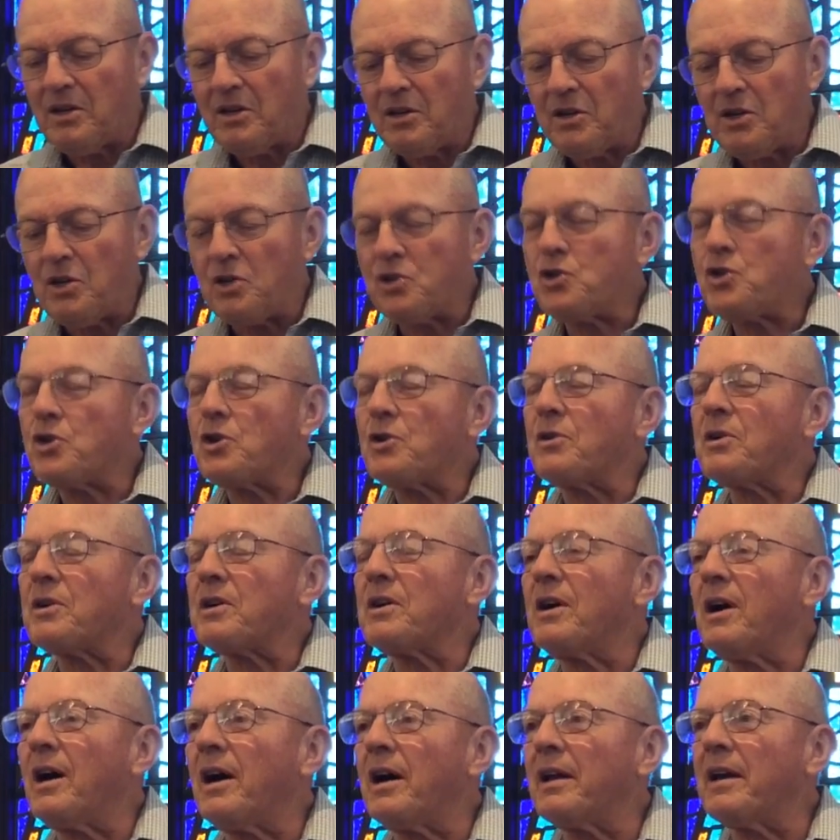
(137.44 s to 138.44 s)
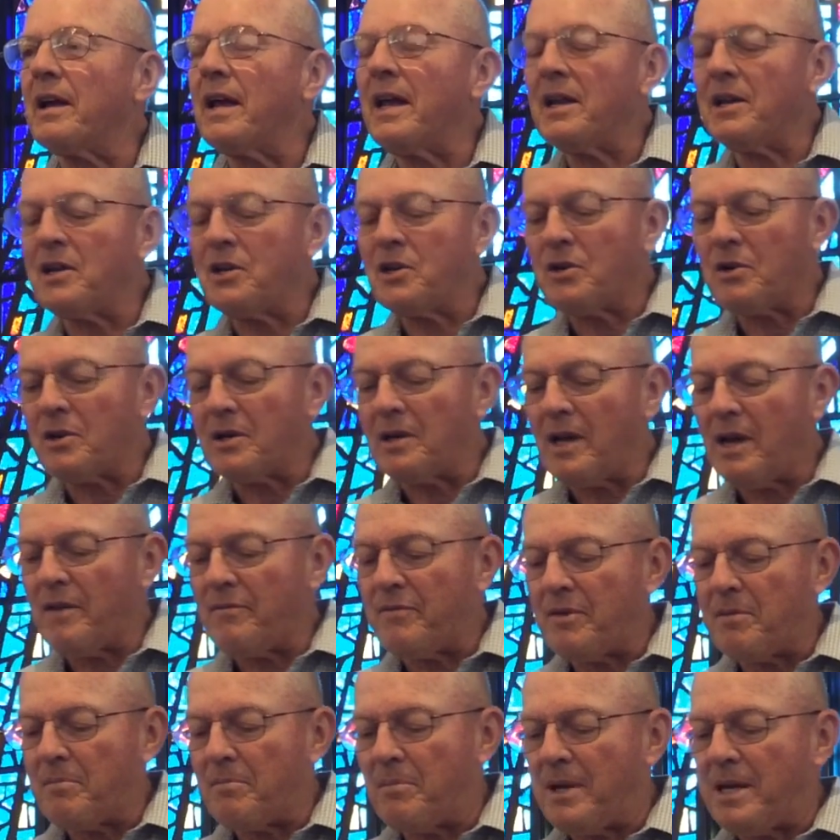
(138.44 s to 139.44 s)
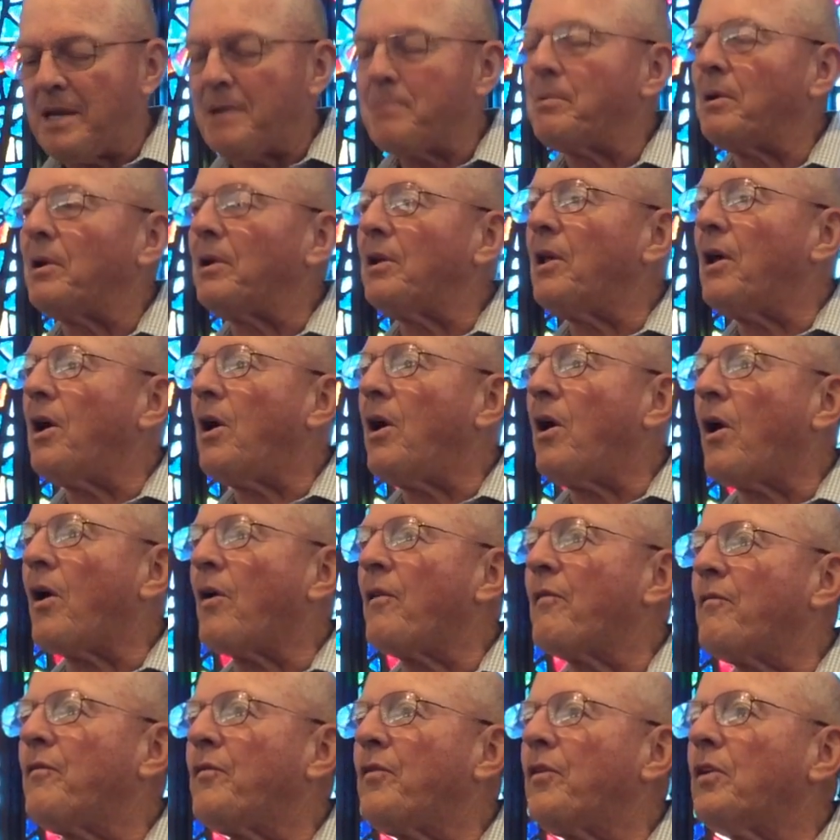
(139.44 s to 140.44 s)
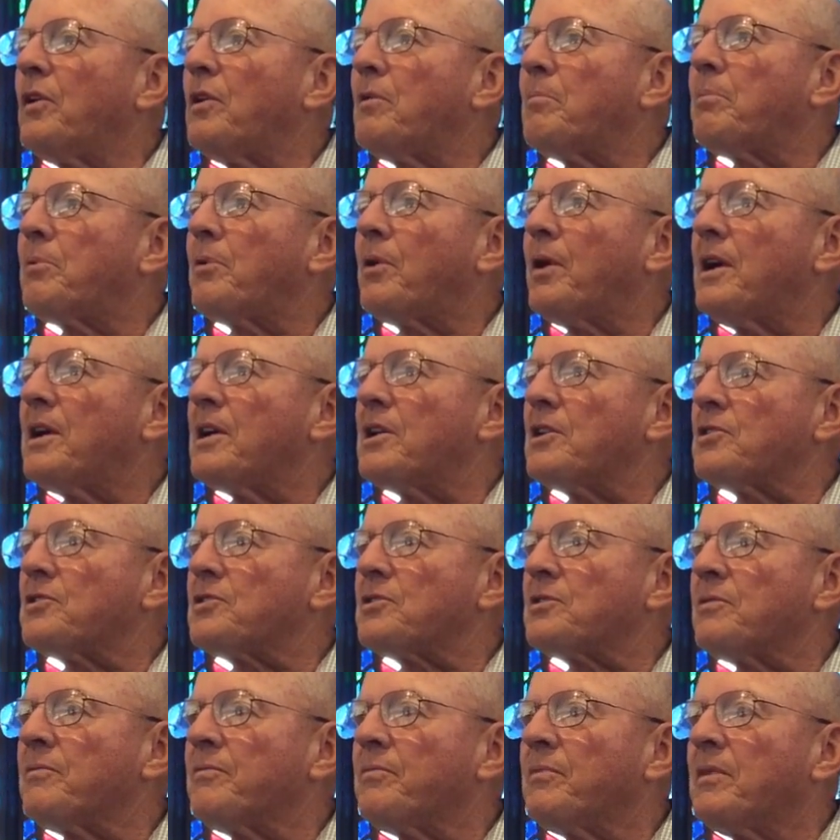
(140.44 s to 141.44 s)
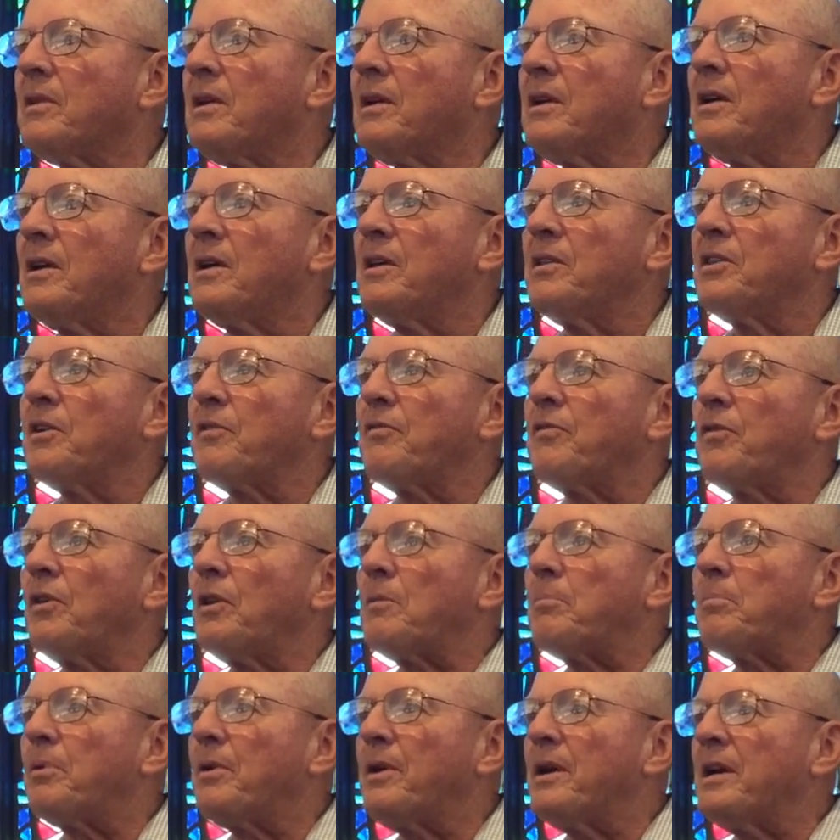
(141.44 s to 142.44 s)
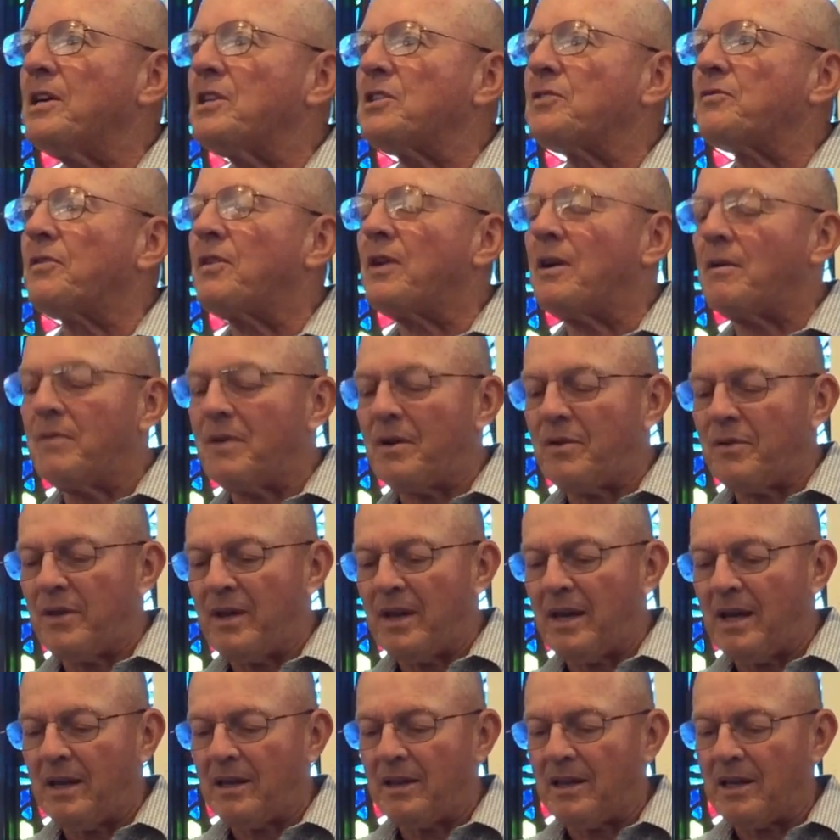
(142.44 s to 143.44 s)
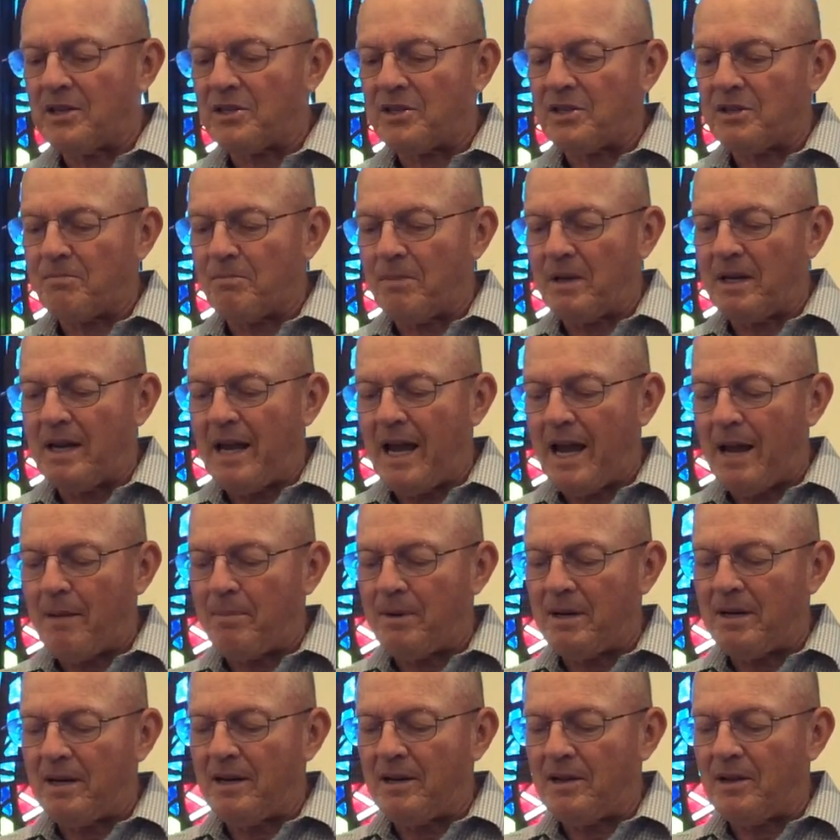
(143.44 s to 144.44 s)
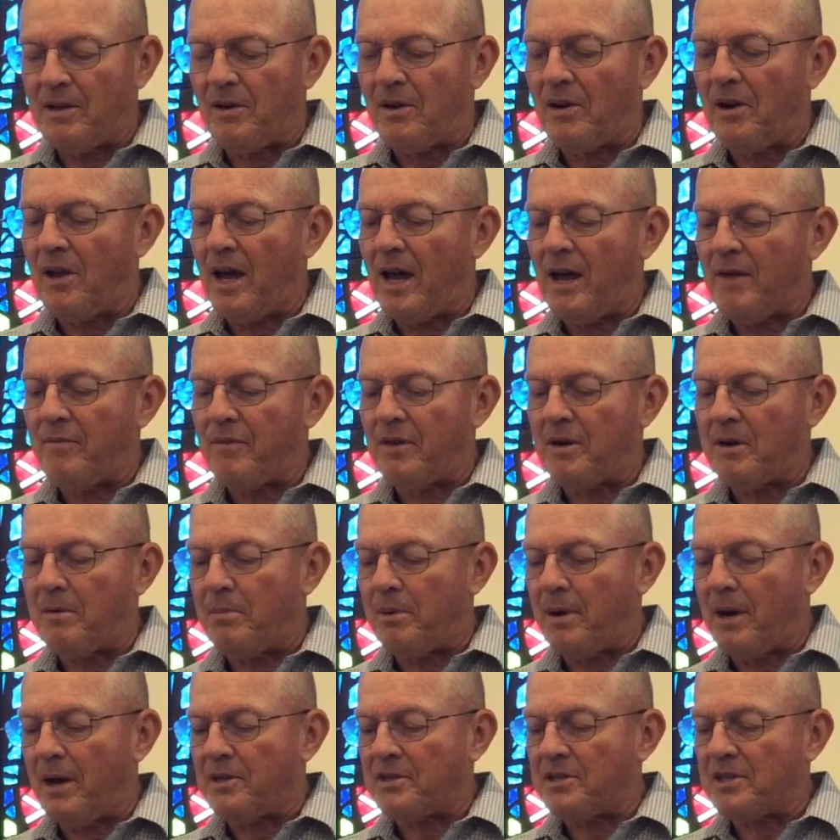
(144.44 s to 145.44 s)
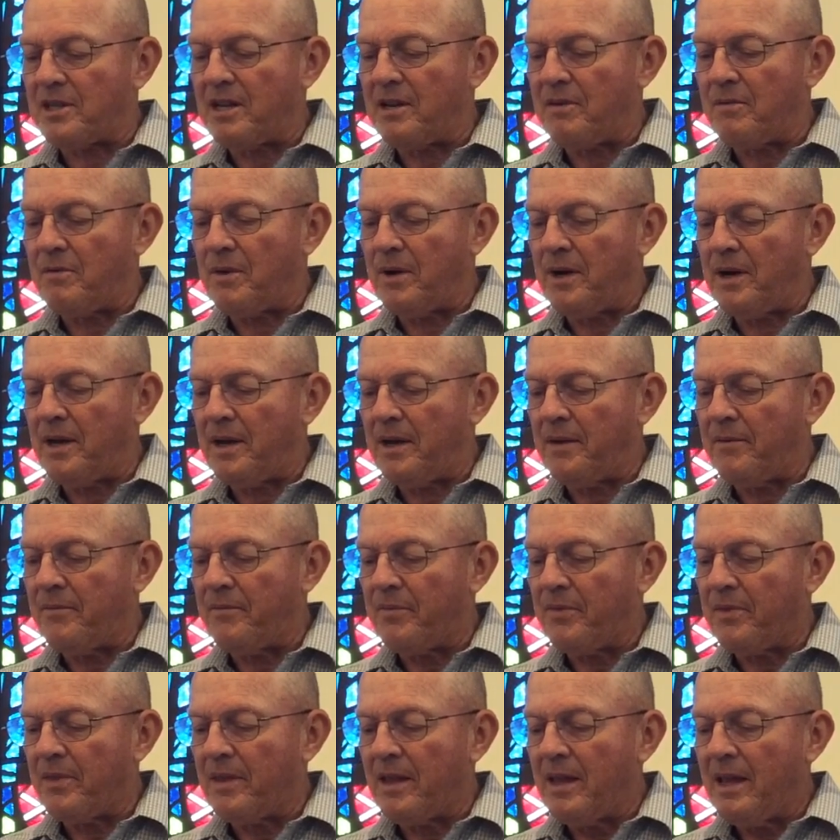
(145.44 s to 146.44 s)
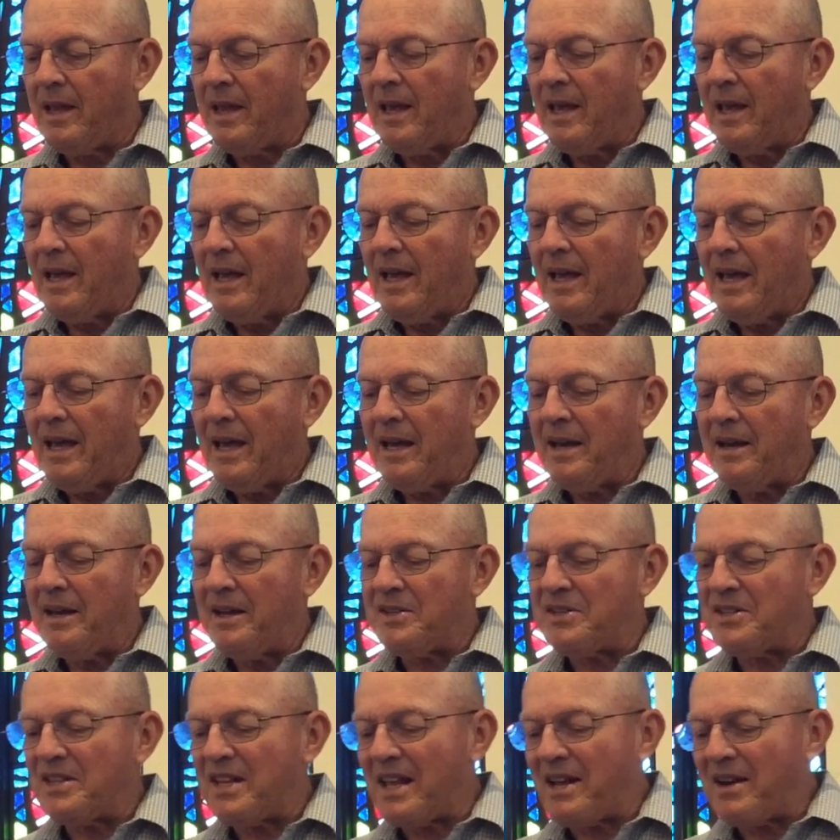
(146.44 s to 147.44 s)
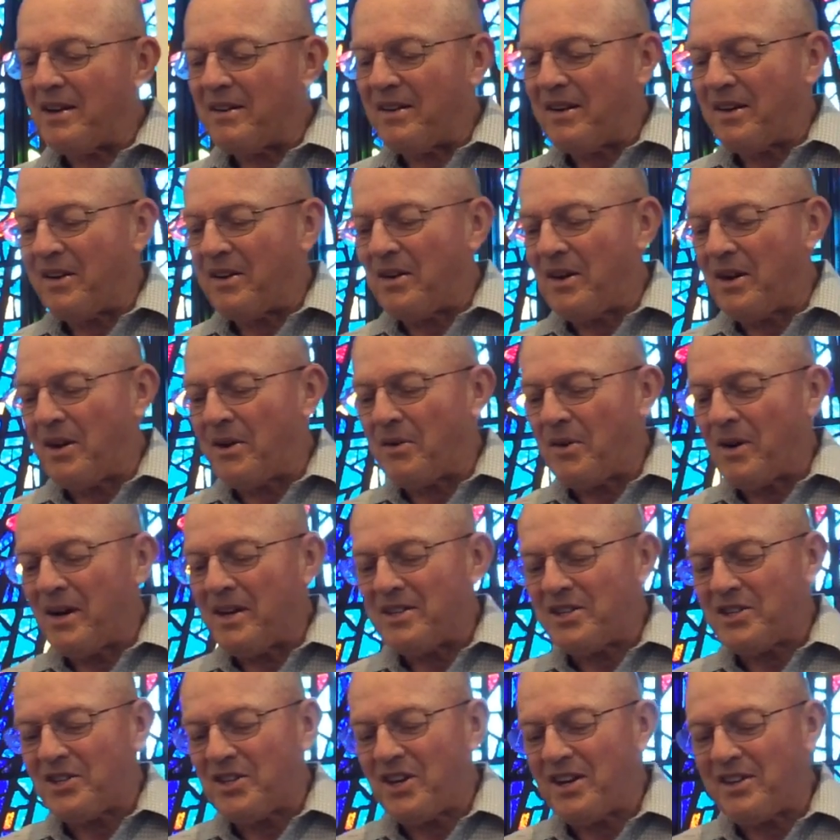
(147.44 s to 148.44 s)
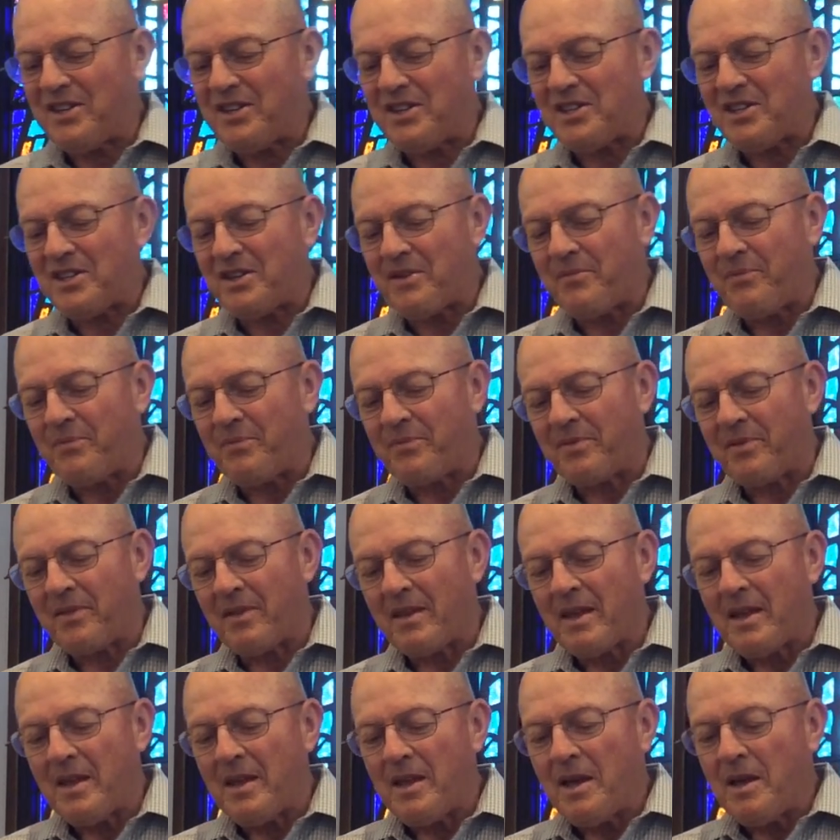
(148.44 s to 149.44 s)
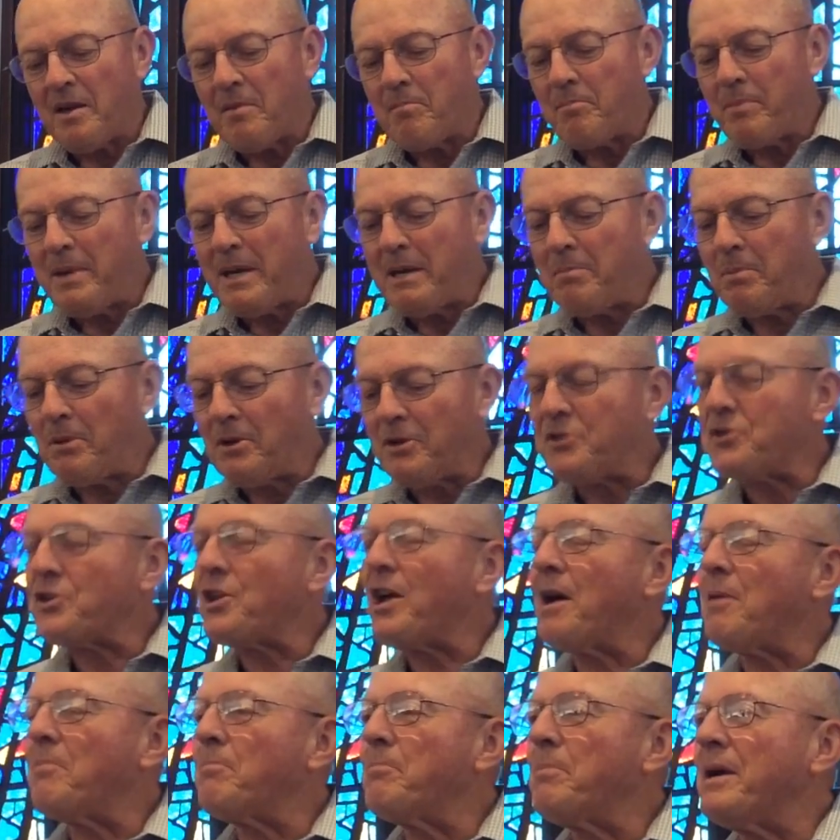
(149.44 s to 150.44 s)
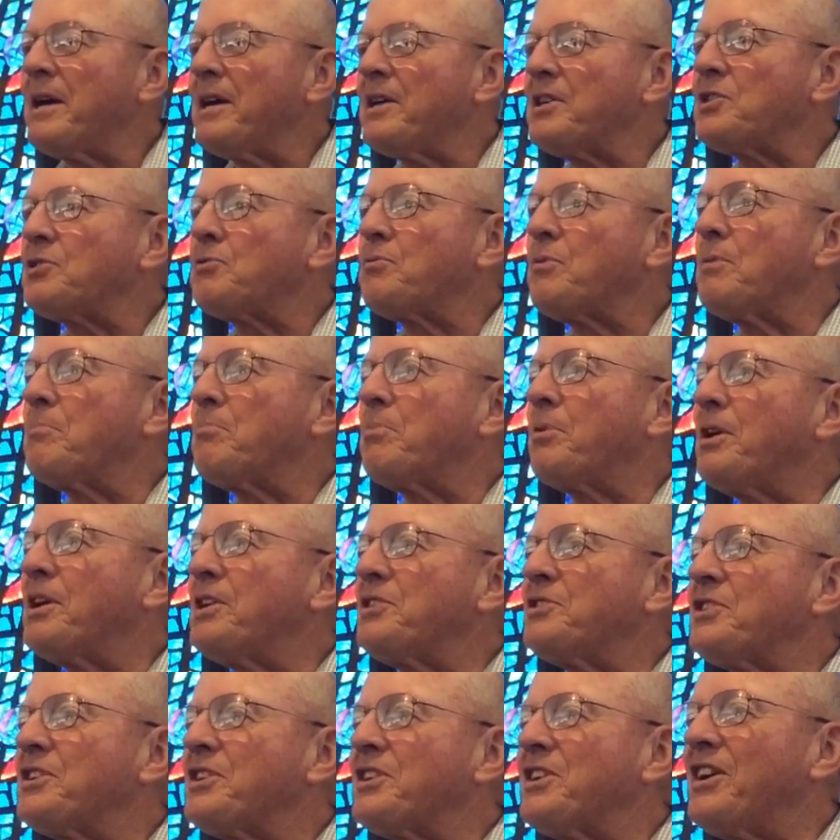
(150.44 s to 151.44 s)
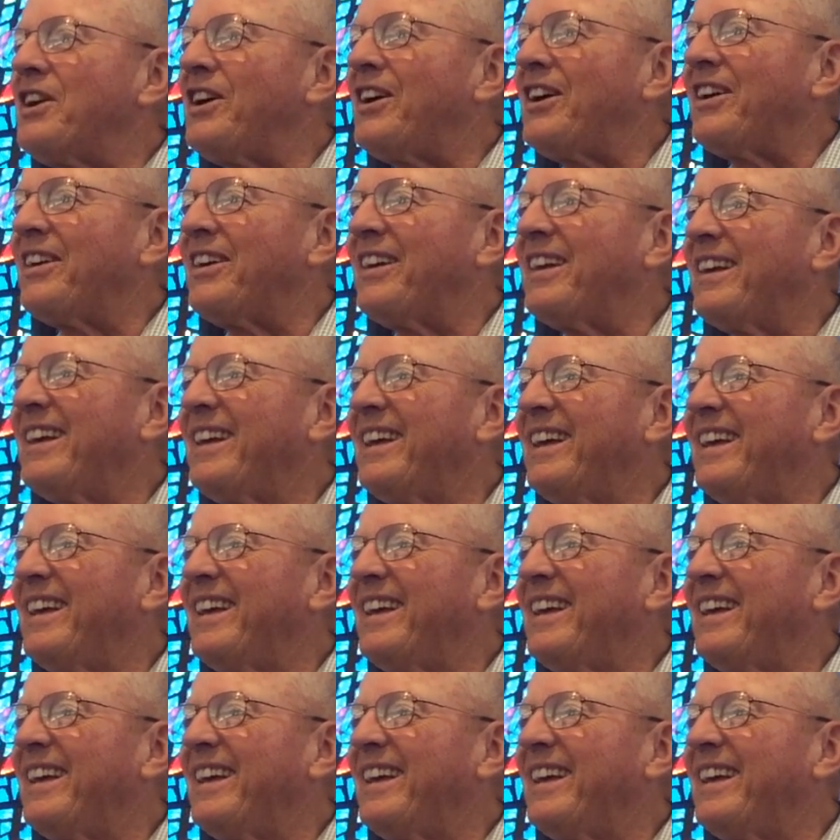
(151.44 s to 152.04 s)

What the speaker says: to cheer God, and good loving people are full of praise. They're full of praise for everything that's been happening in their life in a positive way. And isn't that a great sentence? People sound best when praising God.